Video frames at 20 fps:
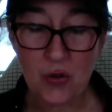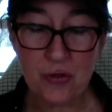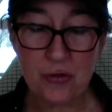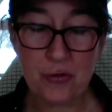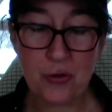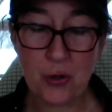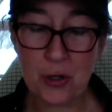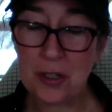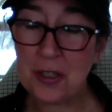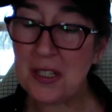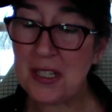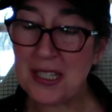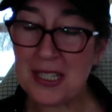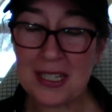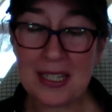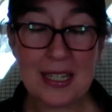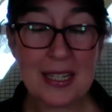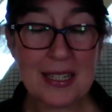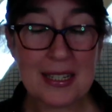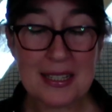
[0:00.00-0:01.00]

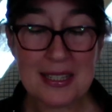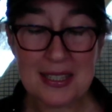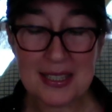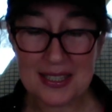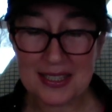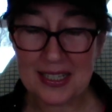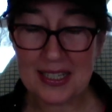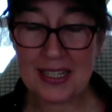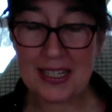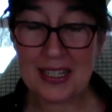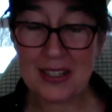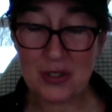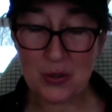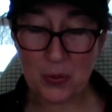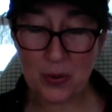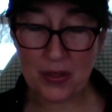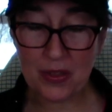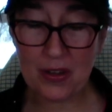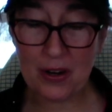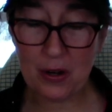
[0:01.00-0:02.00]
14 cities
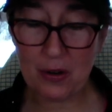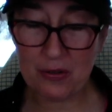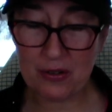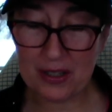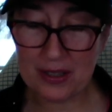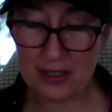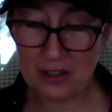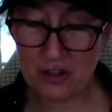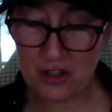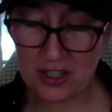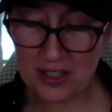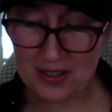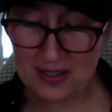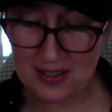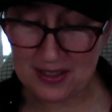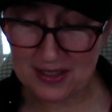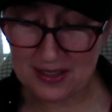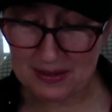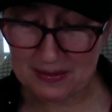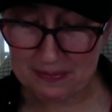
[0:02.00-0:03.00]
with their
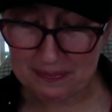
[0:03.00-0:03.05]
villages.